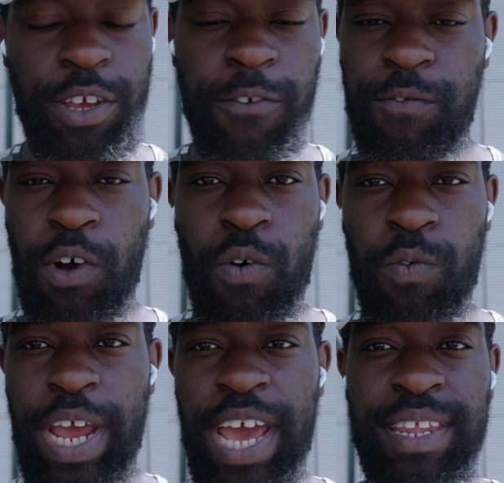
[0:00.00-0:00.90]
your
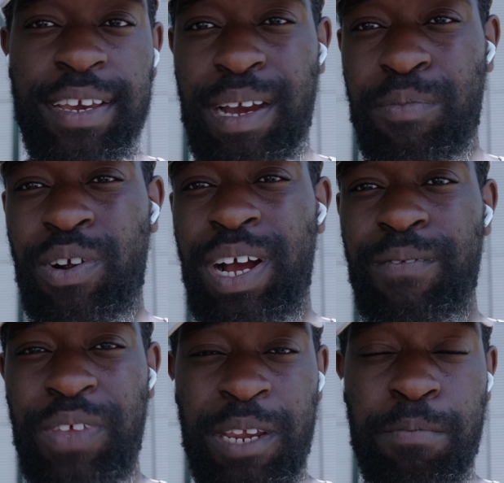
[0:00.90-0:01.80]
phone and the camera
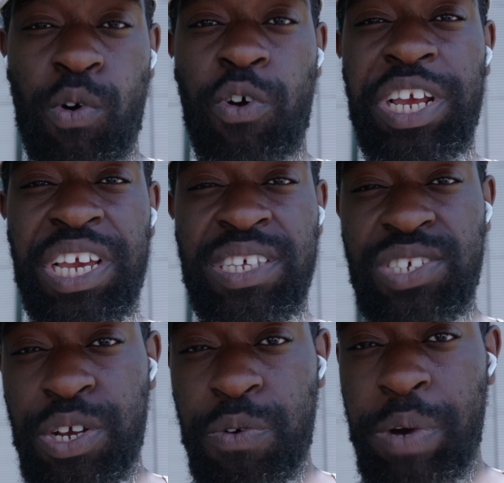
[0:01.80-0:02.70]
in a more
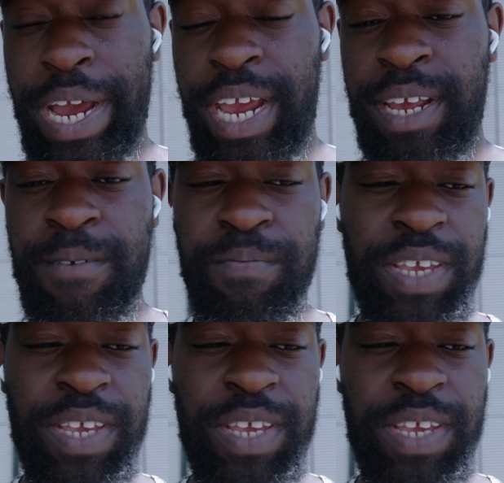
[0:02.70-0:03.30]
easier way